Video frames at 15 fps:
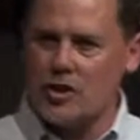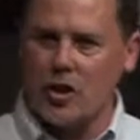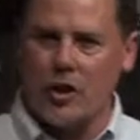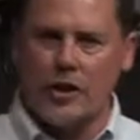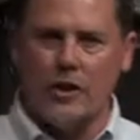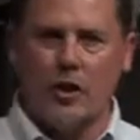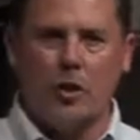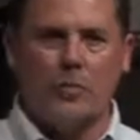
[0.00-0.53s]

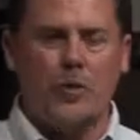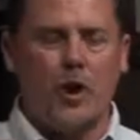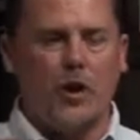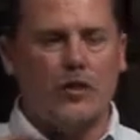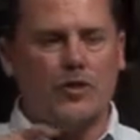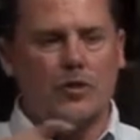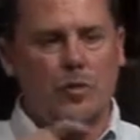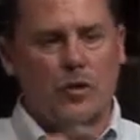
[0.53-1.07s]
started Hope
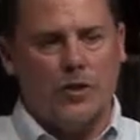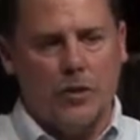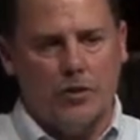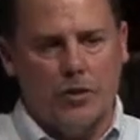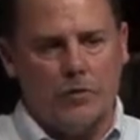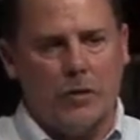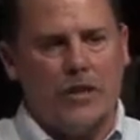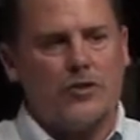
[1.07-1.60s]
Gardens with
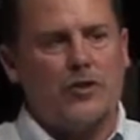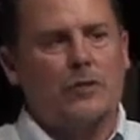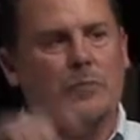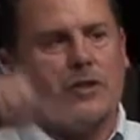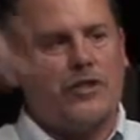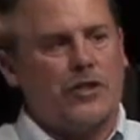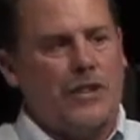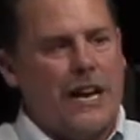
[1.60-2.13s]
Union Rescue
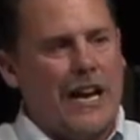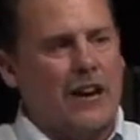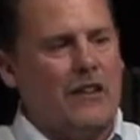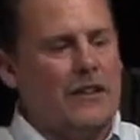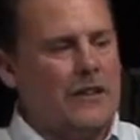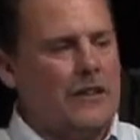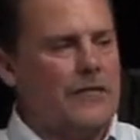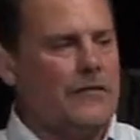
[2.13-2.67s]
Mission
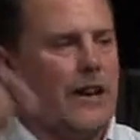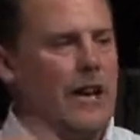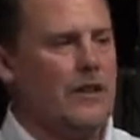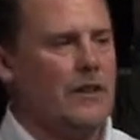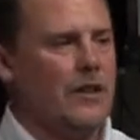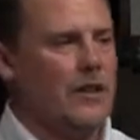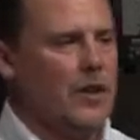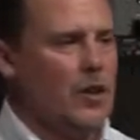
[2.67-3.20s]
out in the
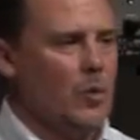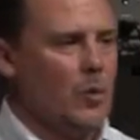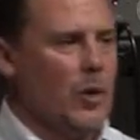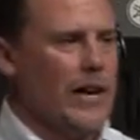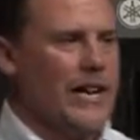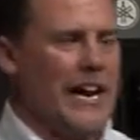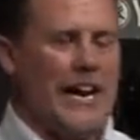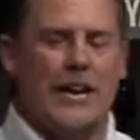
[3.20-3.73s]
valley,
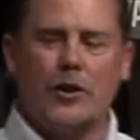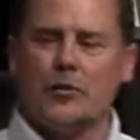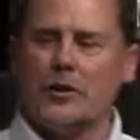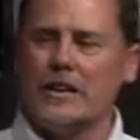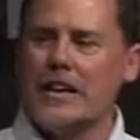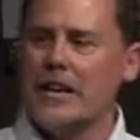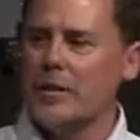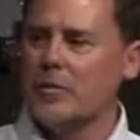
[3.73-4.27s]
we had
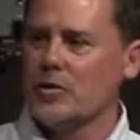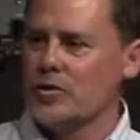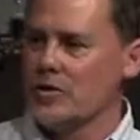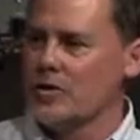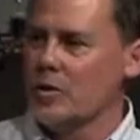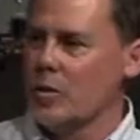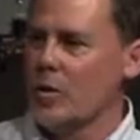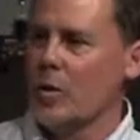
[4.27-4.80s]
angry
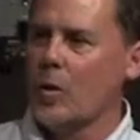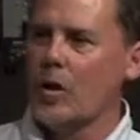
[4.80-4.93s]
neighbors that were